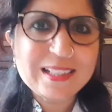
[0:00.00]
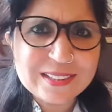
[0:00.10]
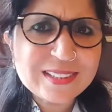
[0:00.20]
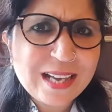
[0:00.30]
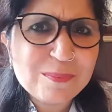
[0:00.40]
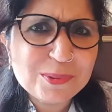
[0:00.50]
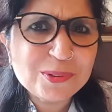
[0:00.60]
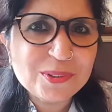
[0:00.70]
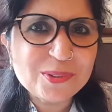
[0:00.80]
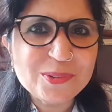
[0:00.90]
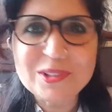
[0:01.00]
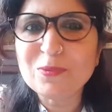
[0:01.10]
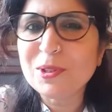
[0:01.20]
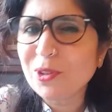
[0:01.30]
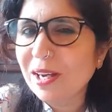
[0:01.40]
Does it happen to you
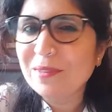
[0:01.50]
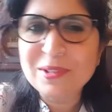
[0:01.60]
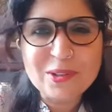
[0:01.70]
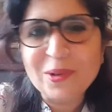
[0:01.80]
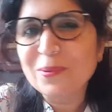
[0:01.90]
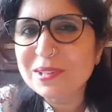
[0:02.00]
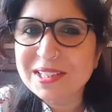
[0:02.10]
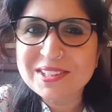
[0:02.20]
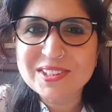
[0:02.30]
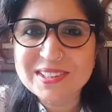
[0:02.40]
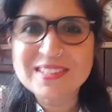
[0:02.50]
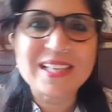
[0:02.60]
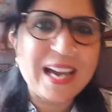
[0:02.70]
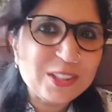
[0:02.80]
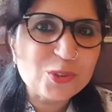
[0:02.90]
when you're having conversations
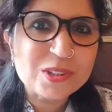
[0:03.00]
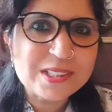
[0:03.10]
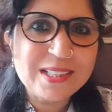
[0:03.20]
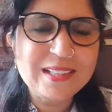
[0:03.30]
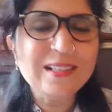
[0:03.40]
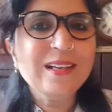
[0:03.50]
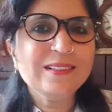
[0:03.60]
and you see